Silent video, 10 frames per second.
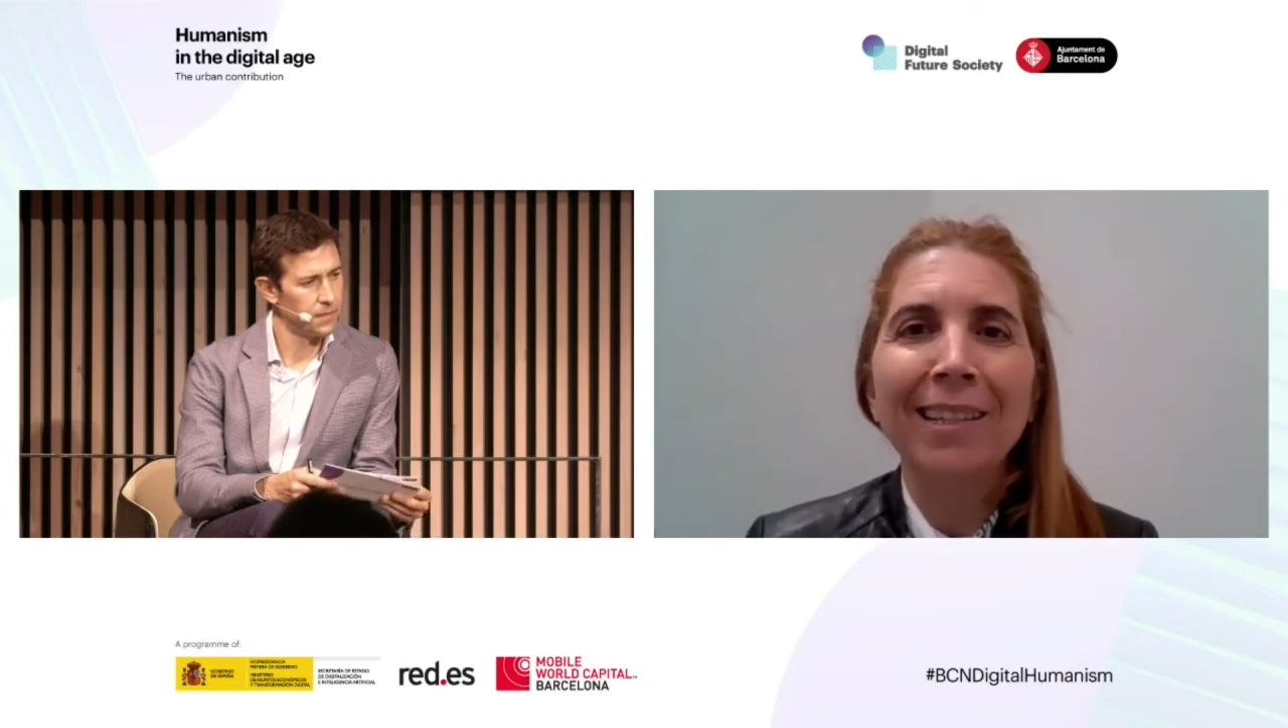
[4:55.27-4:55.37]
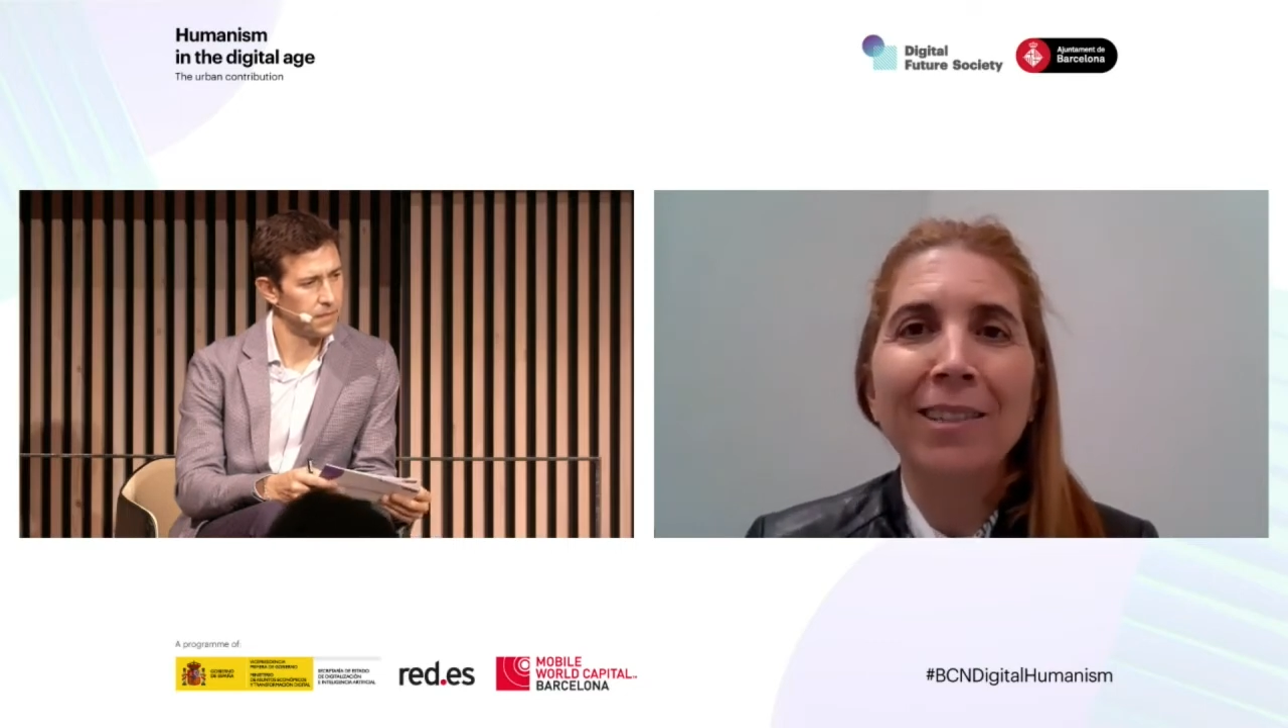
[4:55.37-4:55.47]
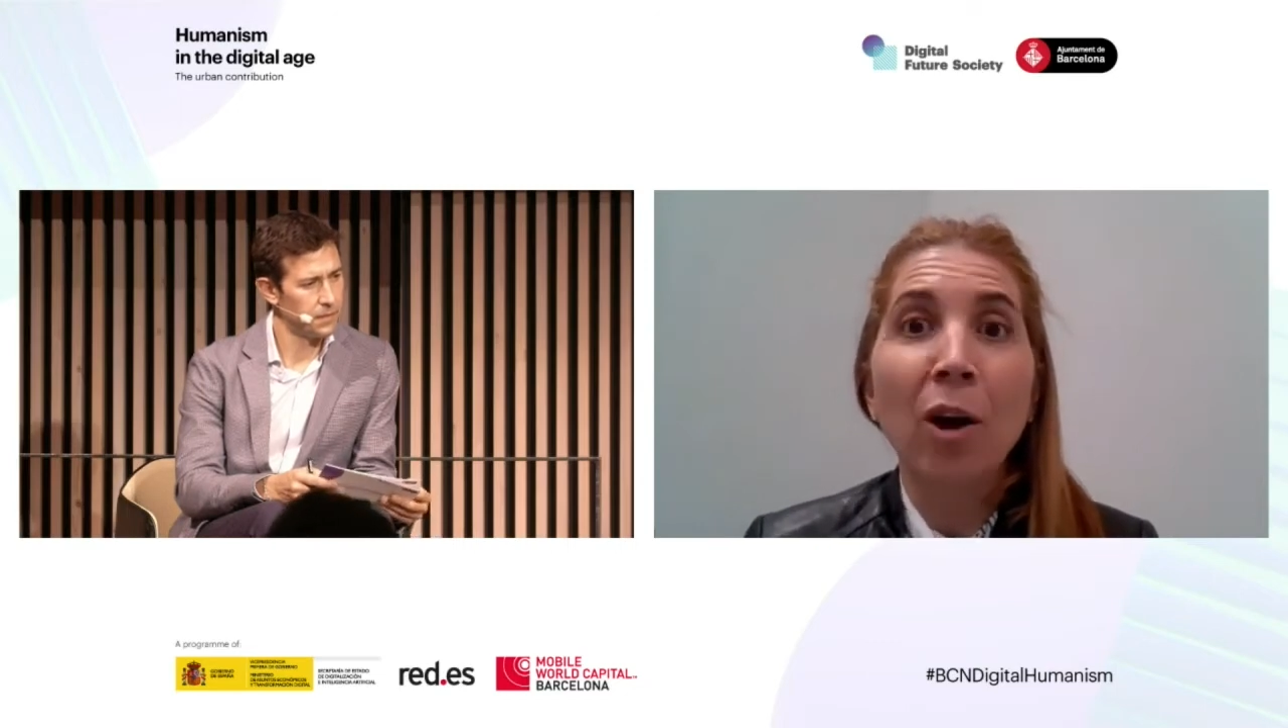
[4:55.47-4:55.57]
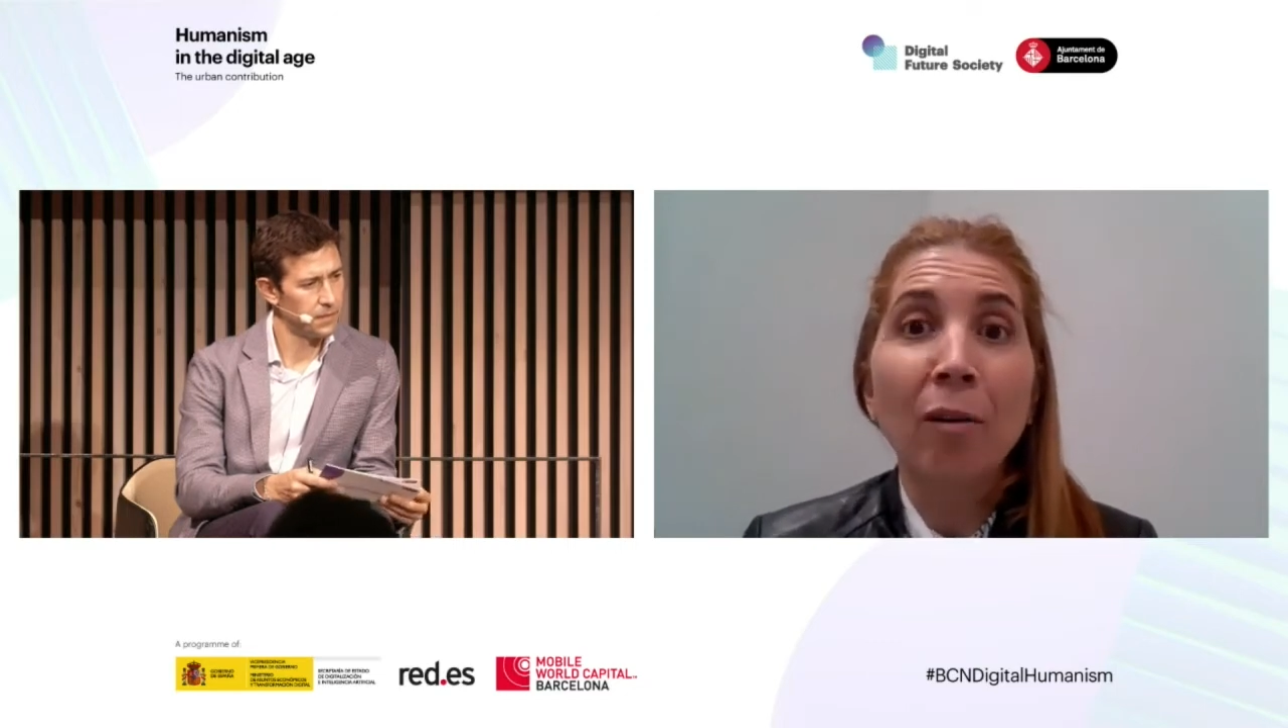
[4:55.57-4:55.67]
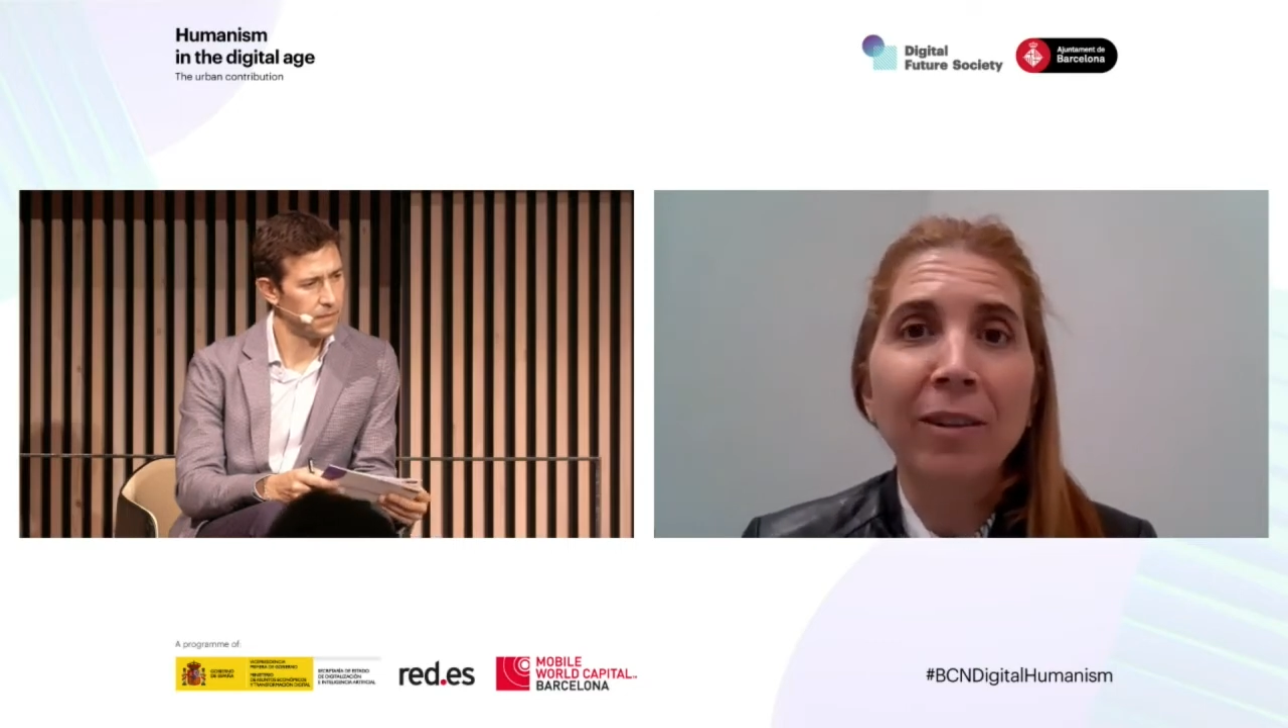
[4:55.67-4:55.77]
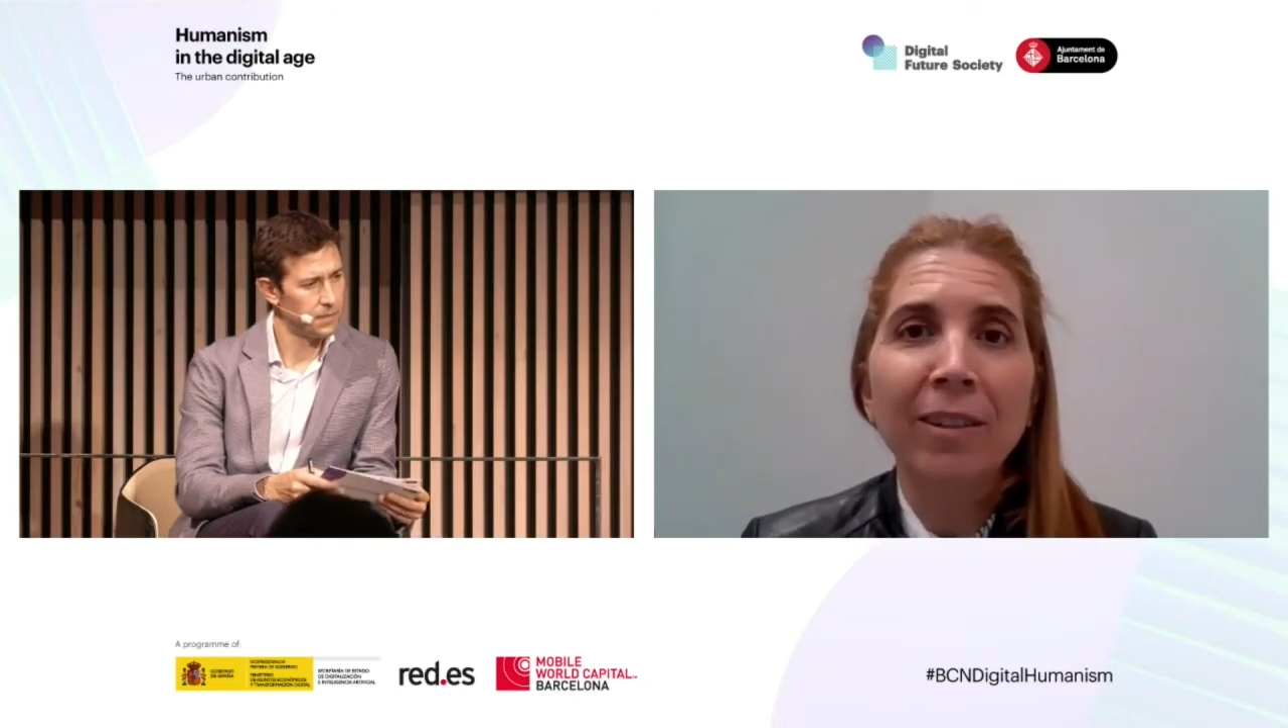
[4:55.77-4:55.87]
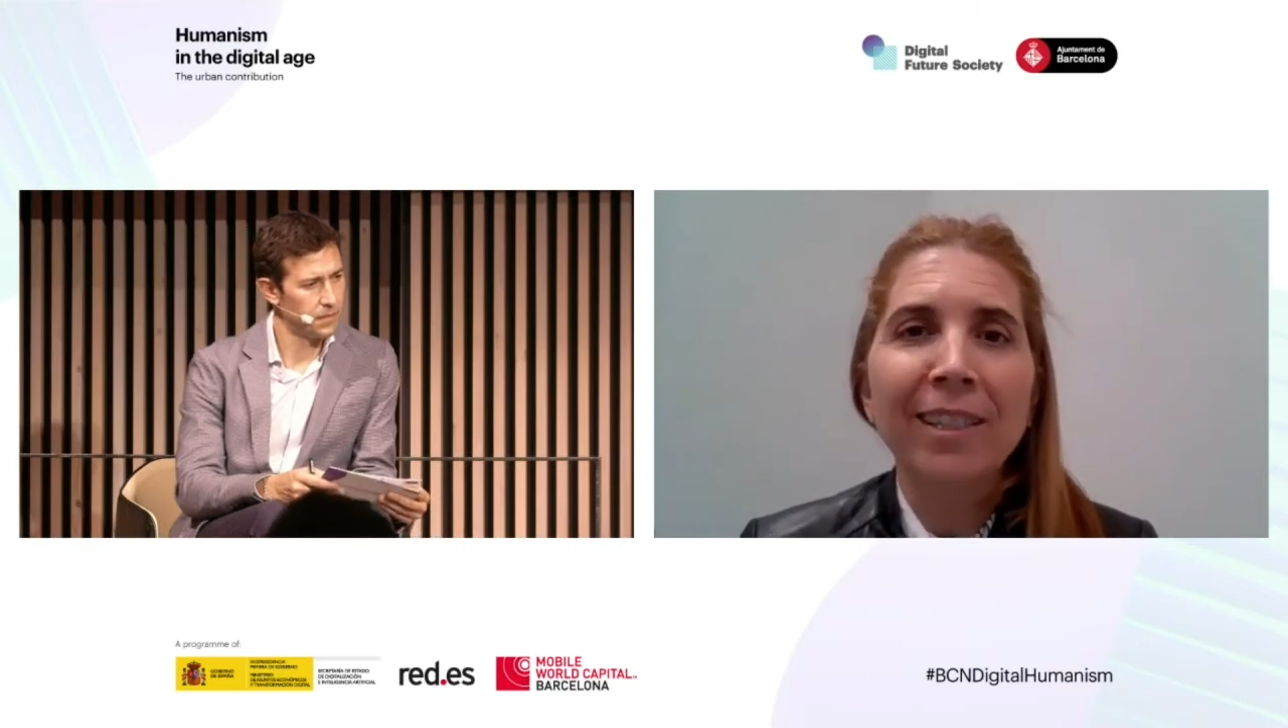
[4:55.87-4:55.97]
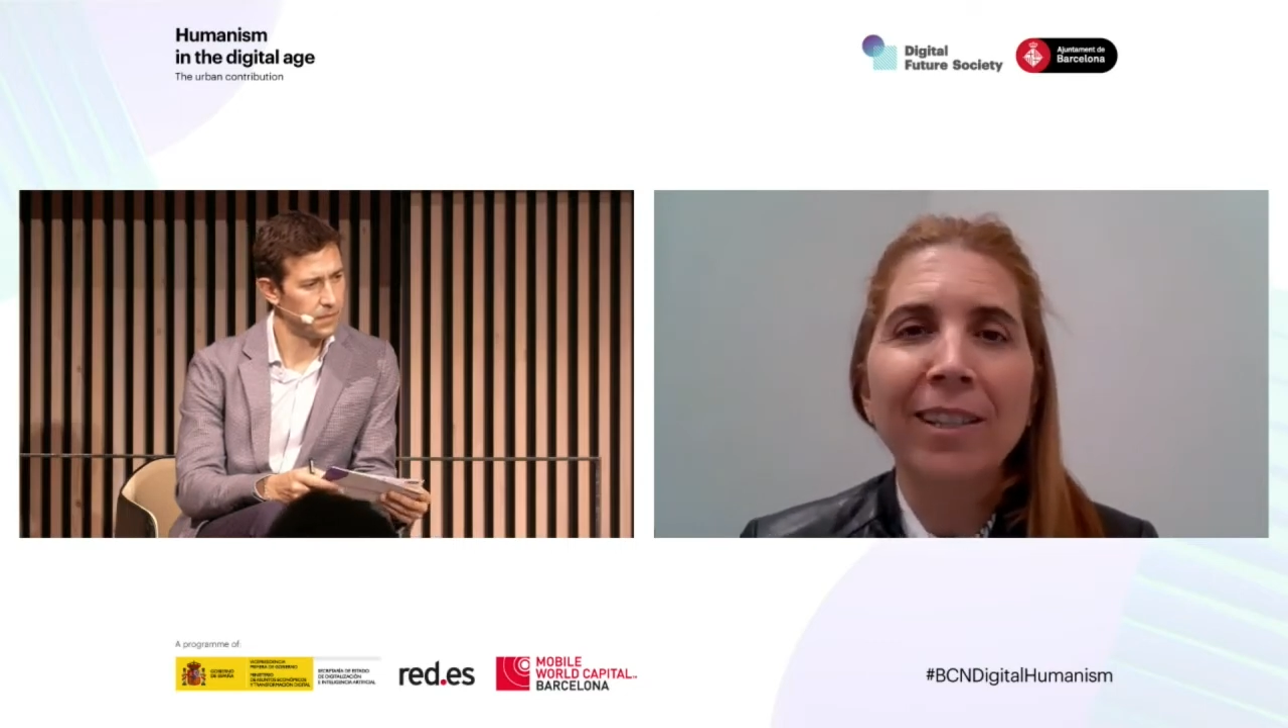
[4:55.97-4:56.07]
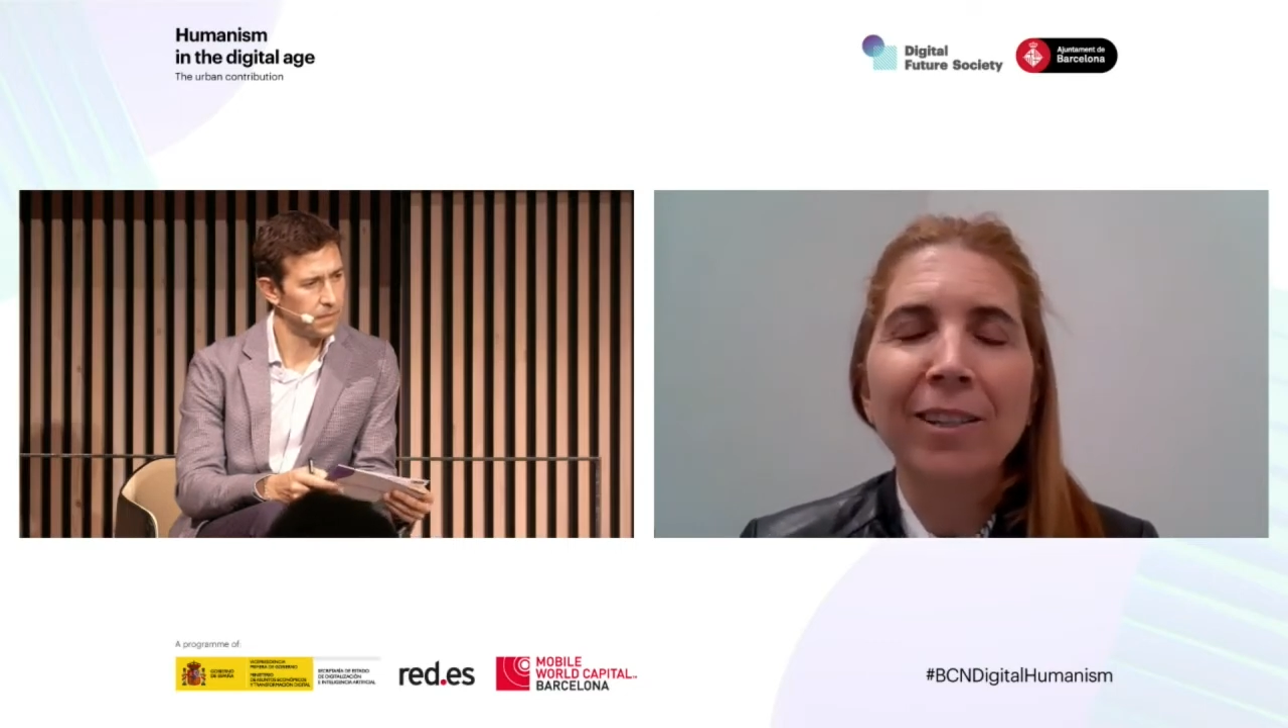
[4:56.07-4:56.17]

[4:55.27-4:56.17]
novels,